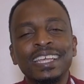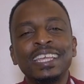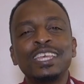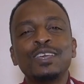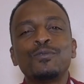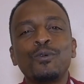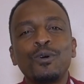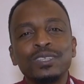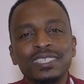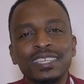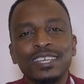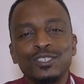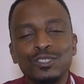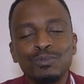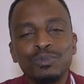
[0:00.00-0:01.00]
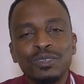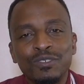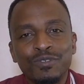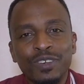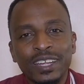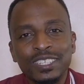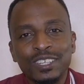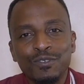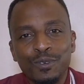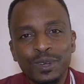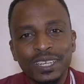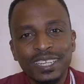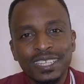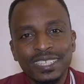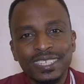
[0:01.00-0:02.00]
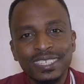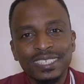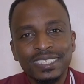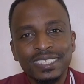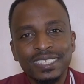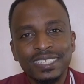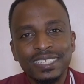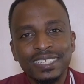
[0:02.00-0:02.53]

He wants us to be effective witnesses.